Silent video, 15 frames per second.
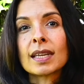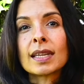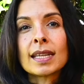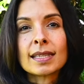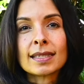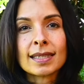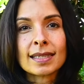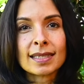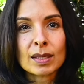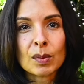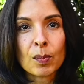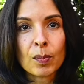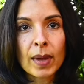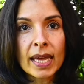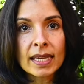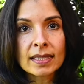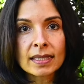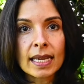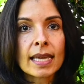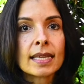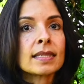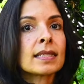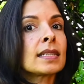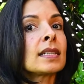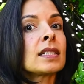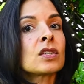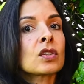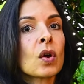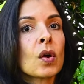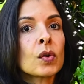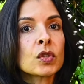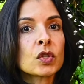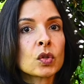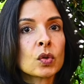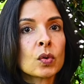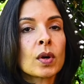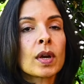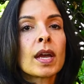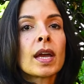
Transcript: this is the best as it is also